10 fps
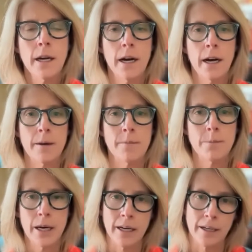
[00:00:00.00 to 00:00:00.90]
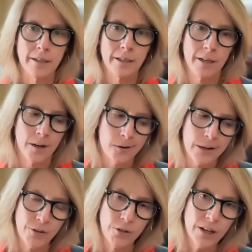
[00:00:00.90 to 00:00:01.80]
But,
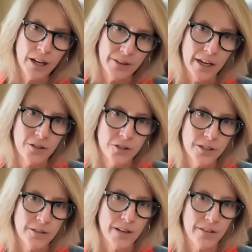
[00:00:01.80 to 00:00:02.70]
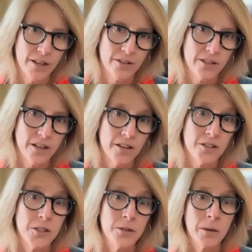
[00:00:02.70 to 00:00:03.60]
if you've got that cushion of
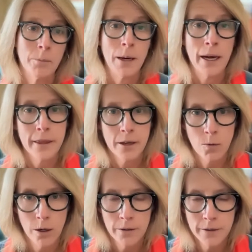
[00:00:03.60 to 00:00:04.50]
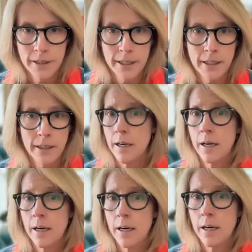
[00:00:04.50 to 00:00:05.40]
$5,000, you can buy the quality
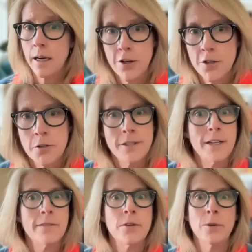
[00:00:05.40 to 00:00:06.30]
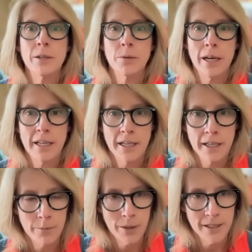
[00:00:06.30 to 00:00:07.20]
furniture instead of going to IKEA
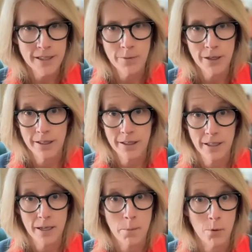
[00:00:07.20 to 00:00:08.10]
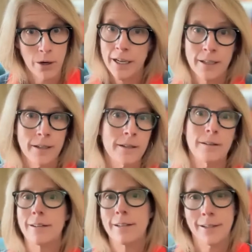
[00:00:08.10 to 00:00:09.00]
and buying something that's going to break
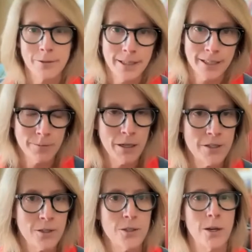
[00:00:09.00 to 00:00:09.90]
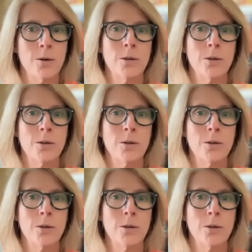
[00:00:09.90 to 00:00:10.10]
in, 6 months or so.